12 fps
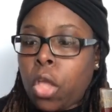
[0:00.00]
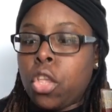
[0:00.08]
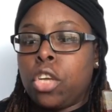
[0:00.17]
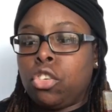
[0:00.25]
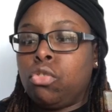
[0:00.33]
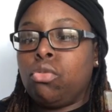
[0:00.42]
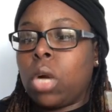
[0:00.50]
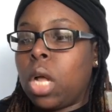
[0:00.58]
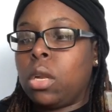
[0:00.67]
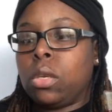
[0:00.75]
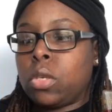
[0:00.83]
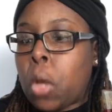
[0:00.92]
your true
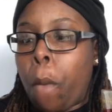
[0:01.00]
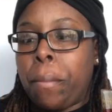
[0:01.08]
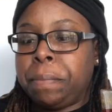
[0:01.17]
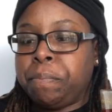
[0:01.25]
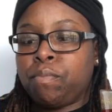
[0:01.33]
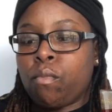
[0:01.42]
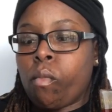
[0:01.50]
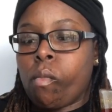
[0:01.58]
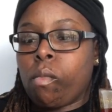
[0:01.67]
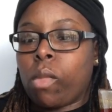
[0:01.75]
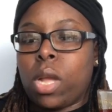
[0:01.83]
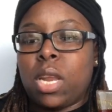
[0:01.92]
colors,
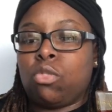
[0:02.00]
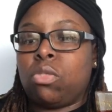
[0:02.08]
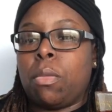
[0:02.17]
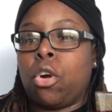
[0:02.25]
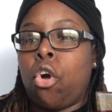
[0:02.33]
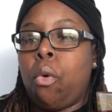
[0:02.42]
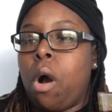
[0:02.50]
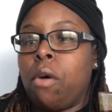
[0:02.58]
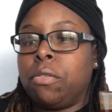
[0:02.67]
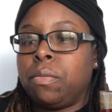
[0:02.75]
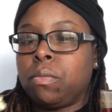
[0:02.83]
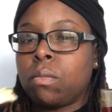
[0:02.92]
and that's what I'm gonna go off.